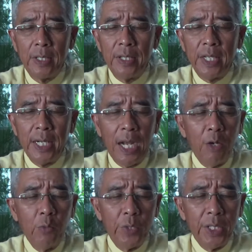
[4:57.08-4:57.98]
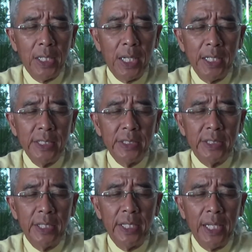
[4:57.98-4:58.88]
They now realize
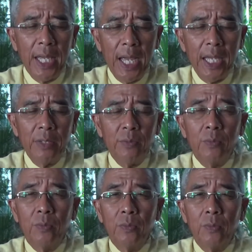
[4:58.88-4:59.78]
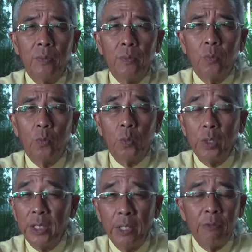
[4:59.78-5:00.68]
that they had
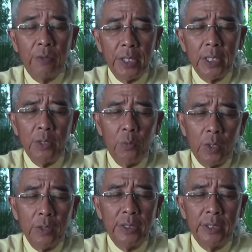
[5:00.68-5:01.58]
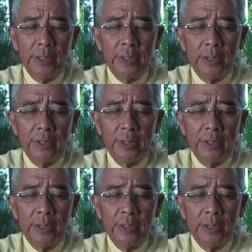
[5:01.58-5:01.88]
what they really wanted